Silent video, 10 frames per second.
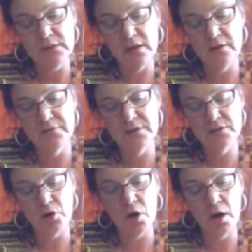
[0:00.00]
of this
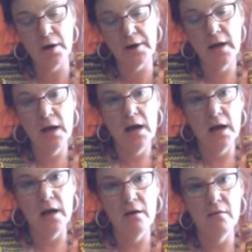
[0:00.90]
card.
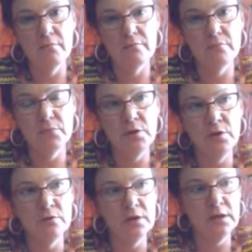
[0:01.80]

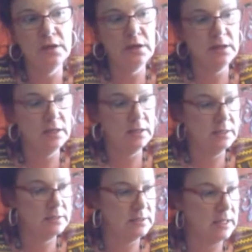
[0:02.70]
Unity
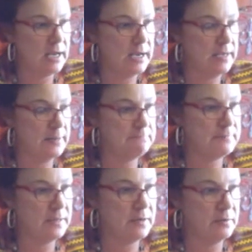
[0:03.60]
is like
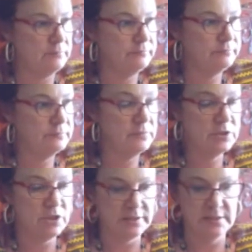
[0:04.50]

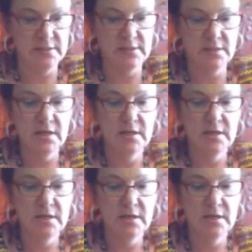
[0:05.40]
justice.